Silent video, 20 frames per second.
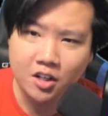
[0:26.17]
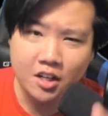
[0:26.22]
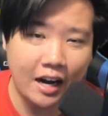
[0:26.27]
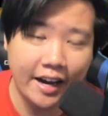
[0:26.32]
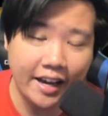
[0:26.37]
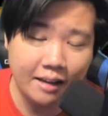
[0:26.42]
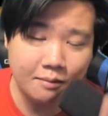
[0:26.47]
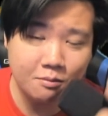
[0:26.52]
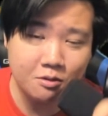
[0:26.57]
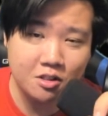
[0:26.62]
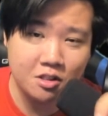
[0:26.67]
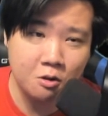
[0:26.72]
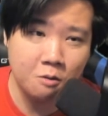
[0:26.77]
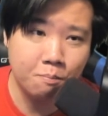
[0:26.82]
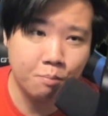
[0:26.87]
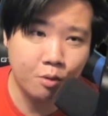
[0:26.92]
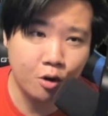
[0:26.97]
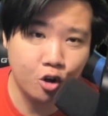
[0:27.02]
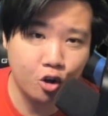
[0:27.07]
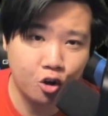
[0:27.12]
I am
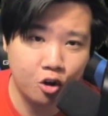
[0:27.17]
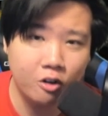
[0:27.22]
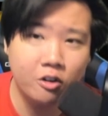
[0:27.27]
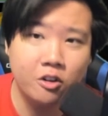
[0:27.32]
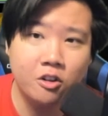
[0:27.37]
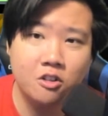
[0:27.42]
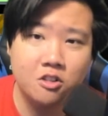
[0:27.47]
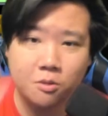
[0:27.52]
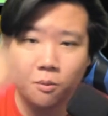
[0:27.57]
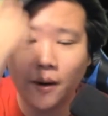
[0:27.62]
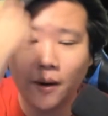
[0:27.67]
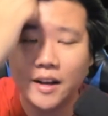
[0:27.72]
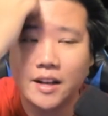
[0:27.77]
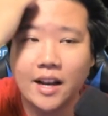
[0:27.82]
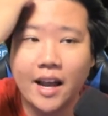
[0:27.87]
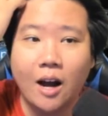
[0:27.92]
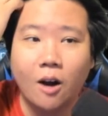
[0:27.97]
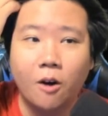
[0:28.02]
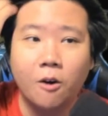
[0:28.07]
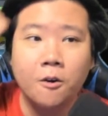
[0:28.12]
super curious right
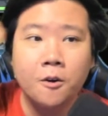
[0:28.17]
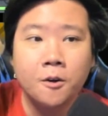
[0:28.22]
now.